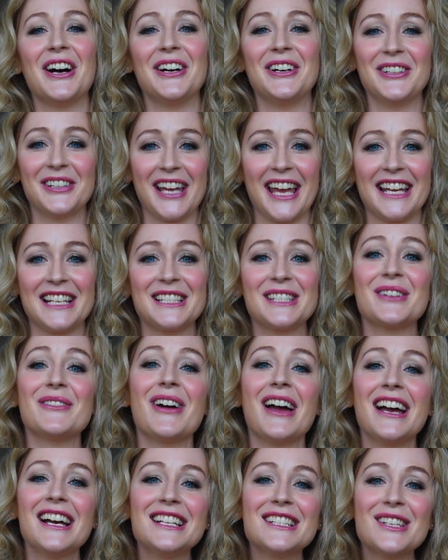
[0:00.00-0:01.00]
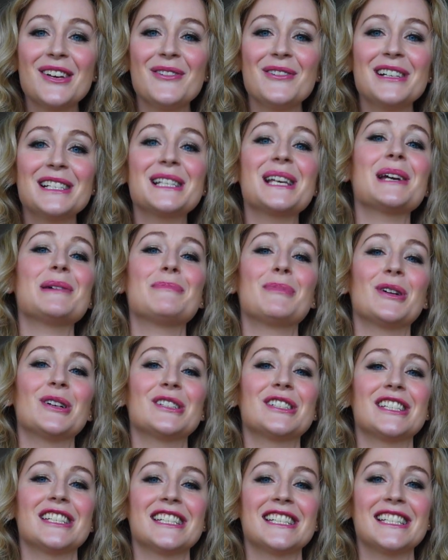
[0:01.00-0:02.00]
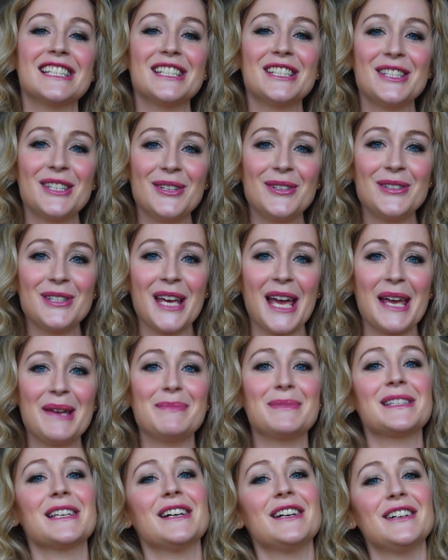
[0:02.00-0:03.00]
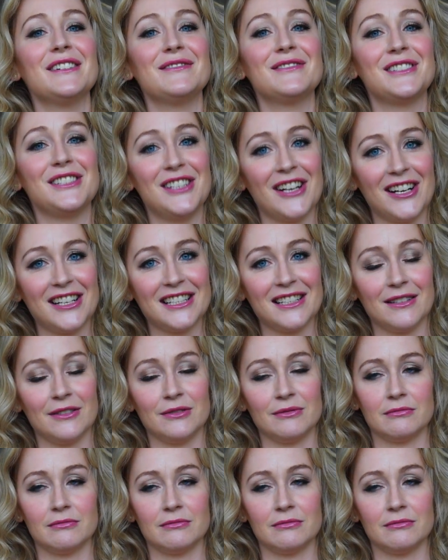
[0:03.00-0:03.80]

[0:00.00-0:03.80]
Okay, so as always, I purchased two types of don